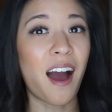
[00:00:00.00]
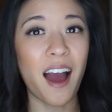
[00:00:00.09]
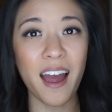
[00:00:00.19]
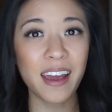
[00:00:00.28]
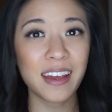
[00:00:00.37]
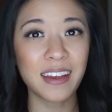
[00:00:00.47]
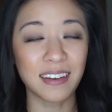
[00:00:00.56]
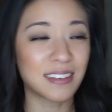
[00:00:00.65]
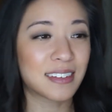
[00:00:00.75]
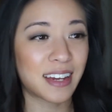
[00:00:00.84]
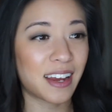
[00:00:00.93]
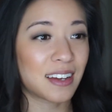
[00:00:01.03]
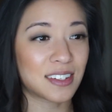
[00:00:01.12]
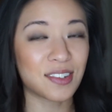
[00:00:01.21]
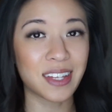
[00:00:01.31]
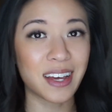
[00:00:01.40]
I can't
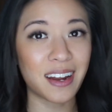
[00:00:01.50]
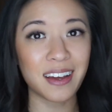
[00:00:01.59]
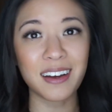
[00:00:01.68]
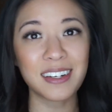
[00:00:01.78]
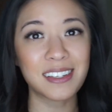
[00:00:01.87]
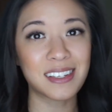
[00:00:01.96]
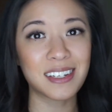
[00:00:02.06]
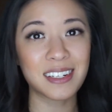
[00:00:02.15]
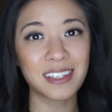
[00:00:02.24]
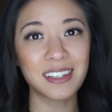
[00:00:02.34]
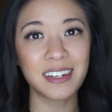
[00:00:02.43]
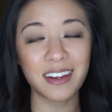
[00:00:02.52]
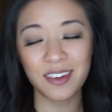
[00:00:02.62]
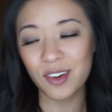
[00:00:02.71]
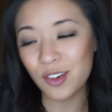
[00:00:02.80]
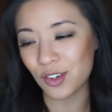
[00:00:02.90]
do that. I gotta stick to the
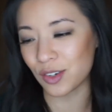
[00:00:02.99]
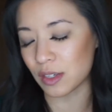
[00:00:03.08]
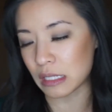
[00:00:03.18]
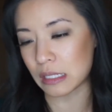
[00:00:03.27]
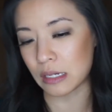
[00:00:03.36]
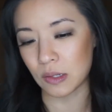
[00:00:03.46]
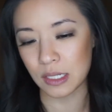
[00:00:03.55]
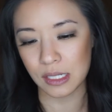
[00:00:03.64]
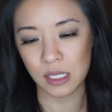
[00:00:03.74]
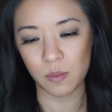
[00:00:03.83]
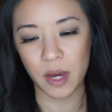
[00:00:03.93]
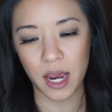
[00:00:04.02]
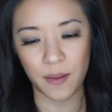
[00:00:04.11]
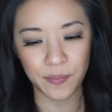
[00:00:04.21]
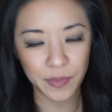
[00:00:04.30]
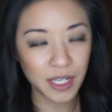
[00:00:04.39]
neutrals. So this is
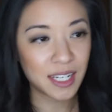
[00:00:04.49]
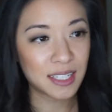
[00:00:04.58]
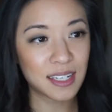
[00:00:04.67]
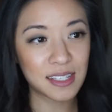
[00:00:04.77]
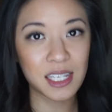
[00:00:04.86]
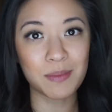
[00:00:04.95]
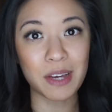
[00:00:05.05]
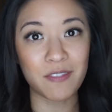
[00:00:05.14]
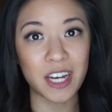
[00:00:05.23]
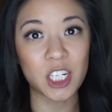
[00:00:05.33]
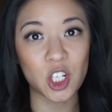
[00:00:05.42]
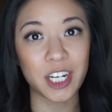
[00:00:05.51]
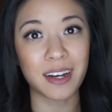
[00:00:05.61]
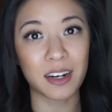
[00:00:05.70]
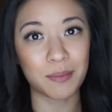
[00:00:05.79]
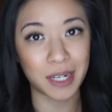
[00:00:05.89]
my venturing
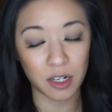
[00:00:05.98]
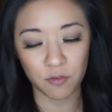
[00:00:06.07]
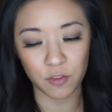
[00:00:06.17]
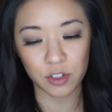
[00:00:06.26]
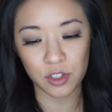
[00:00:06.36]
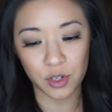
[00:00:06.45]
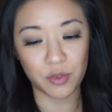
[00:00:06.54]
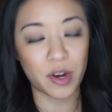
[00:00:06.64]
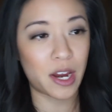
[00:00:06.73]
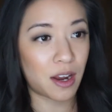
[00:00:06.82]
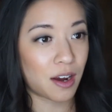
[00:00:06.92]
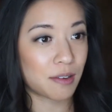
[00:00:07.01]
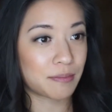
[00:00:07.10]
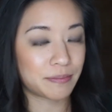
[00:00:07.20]
out of my comfort zone right here.